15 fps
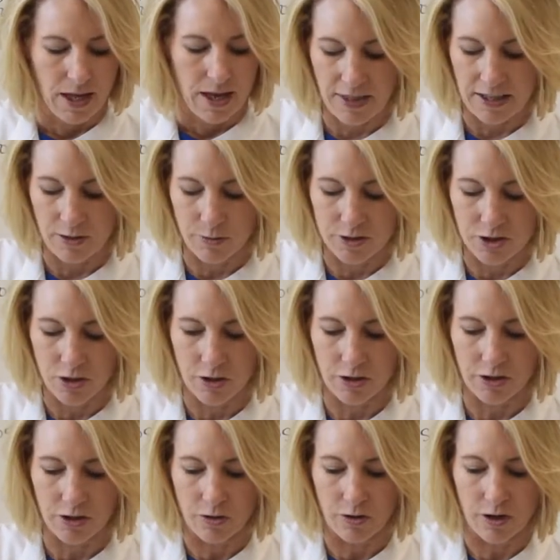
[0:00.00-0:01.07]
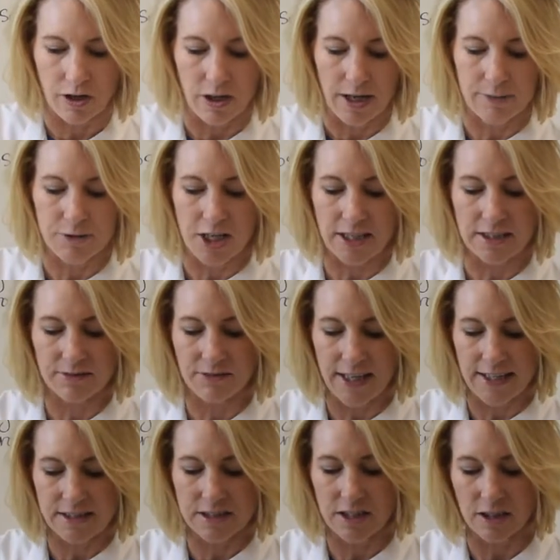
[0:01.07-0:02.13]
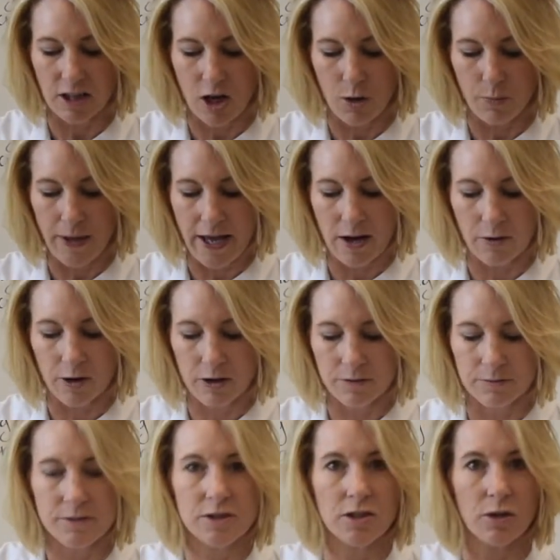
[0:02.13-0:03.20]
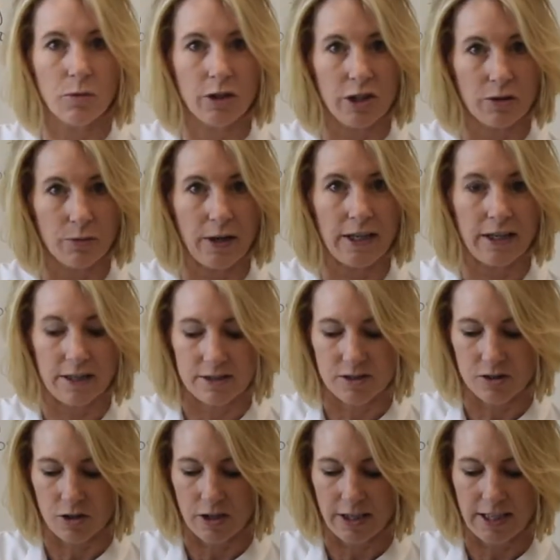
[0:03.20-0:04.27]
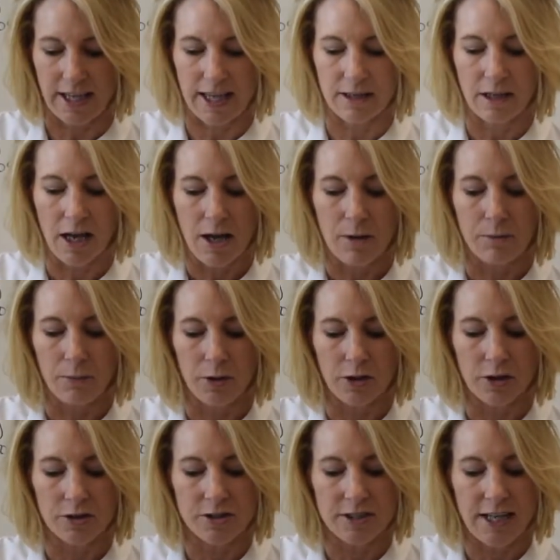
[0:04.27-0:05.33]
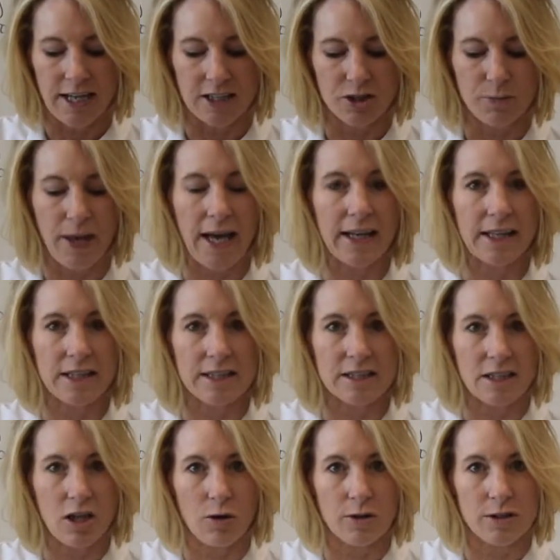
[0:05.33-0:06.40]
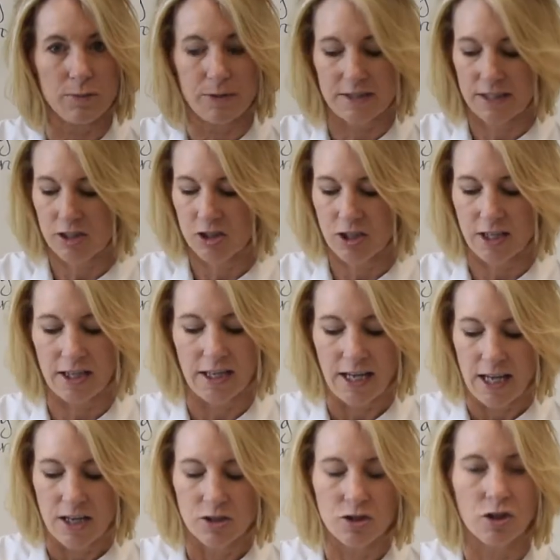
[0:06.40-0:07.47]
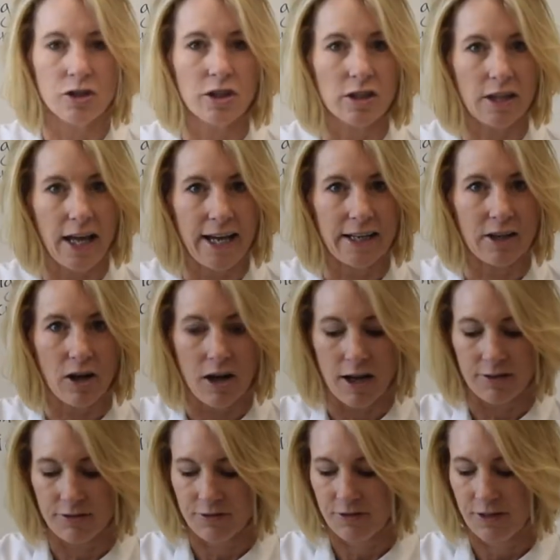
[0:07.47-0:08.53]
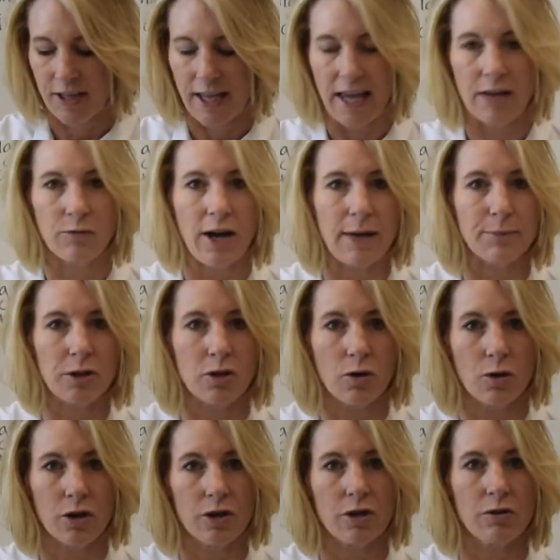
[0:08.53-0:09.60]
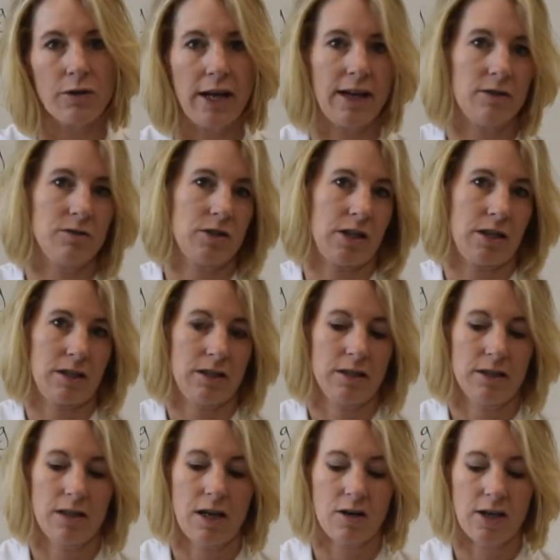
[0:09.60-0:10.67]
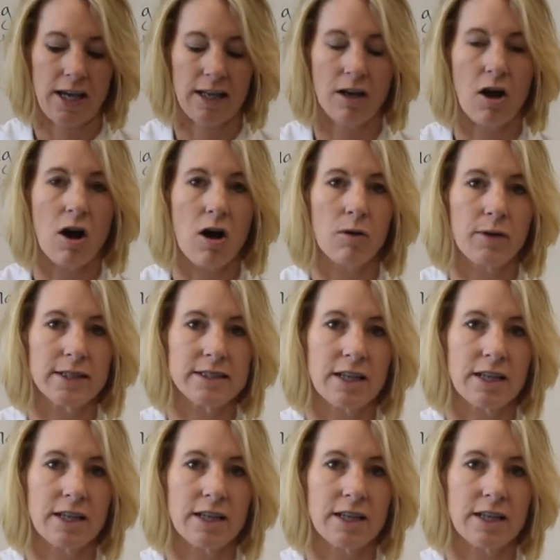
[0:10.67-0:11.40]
that you return your objective lens to low power, so when you're ready to start again, put your stage back in its lowest position, turn your light off, and wrap your cord around it. Okay, and always